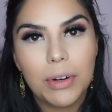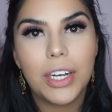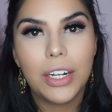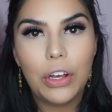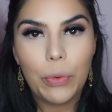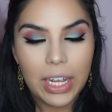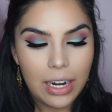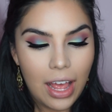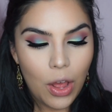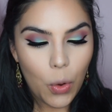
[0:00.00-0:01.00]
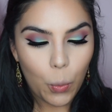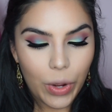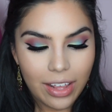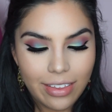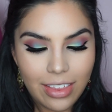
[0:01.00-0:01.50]
we're going to go in
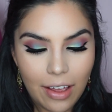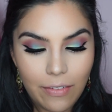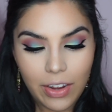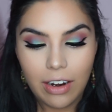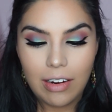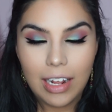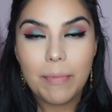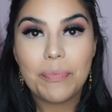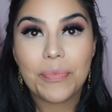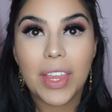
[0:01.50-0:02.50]
with a very